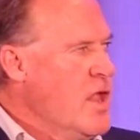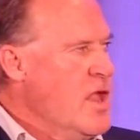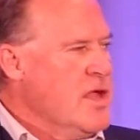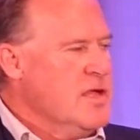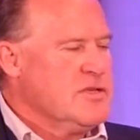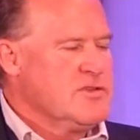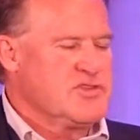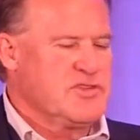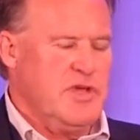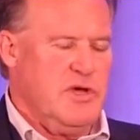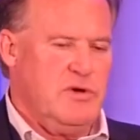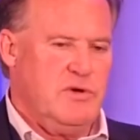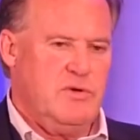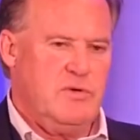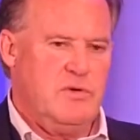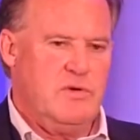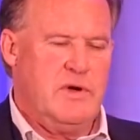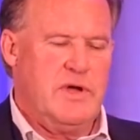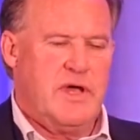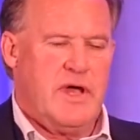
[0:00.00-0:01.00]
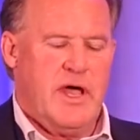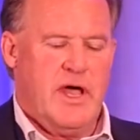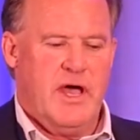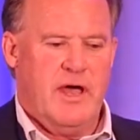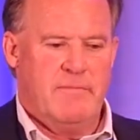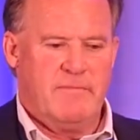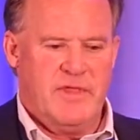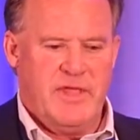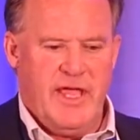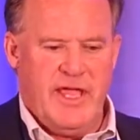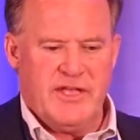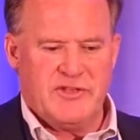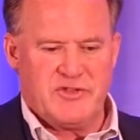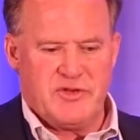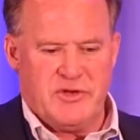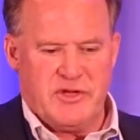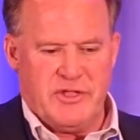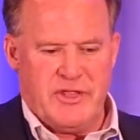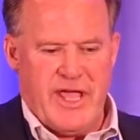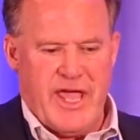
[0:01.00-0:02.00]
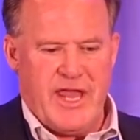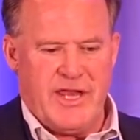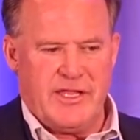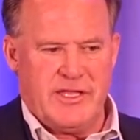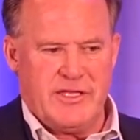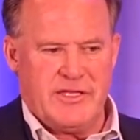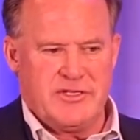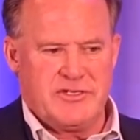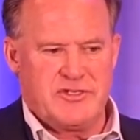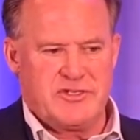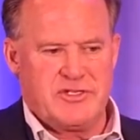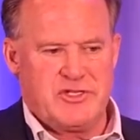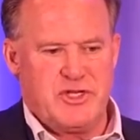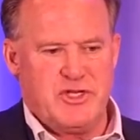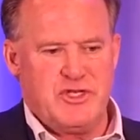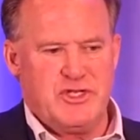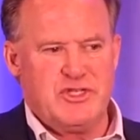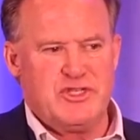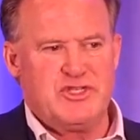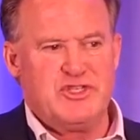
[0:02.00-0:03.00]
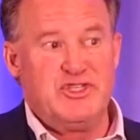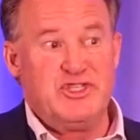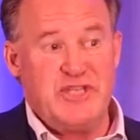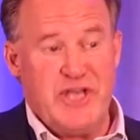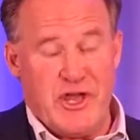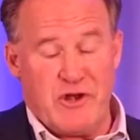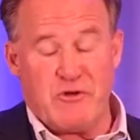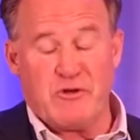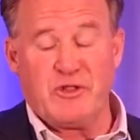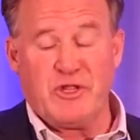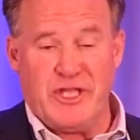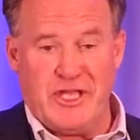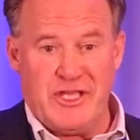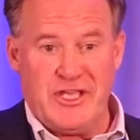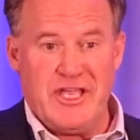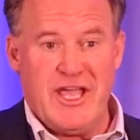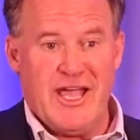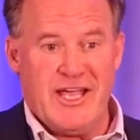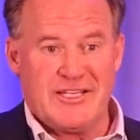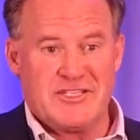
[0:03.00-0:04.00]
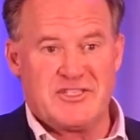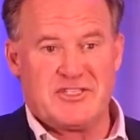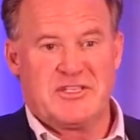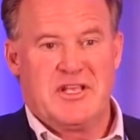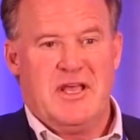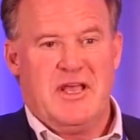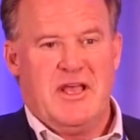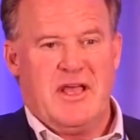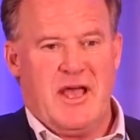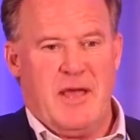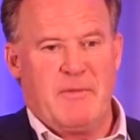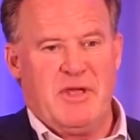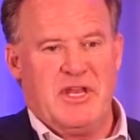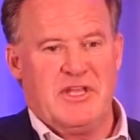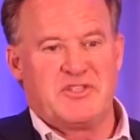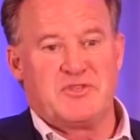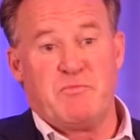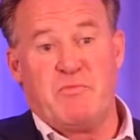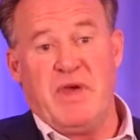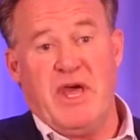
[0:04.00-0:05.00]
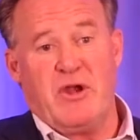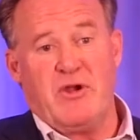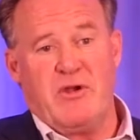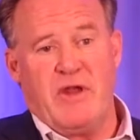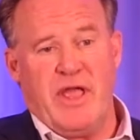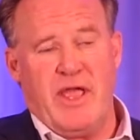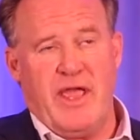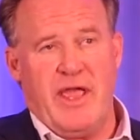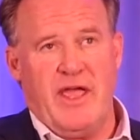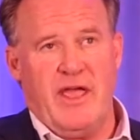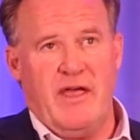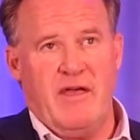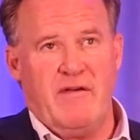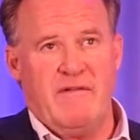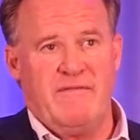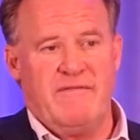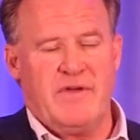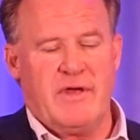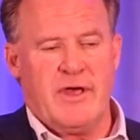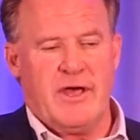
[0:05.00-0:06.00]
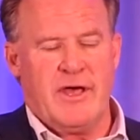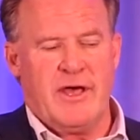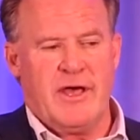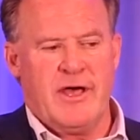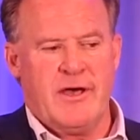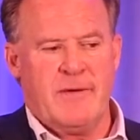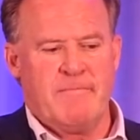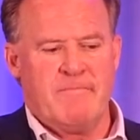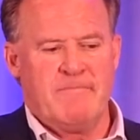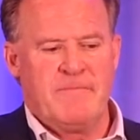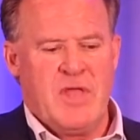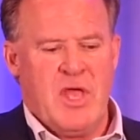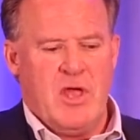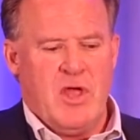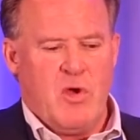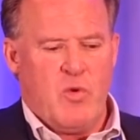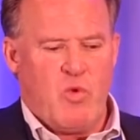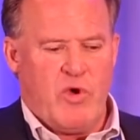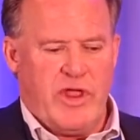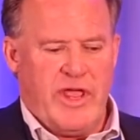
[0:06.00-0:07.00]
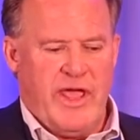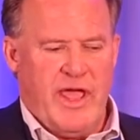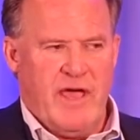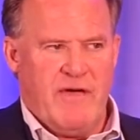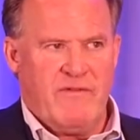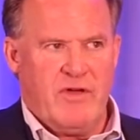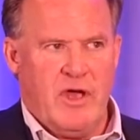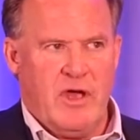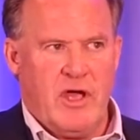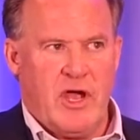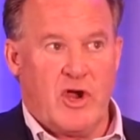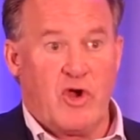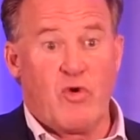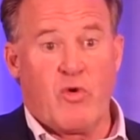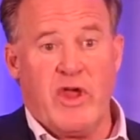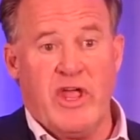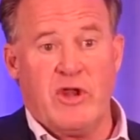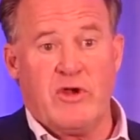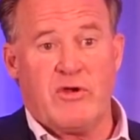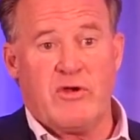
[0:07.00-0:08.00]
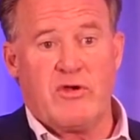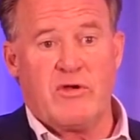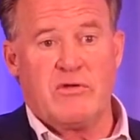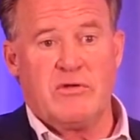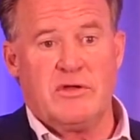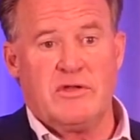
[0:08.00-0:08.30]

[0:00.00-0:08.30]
So the answer to that is generally yes. I mean, it's better to have where you have a greater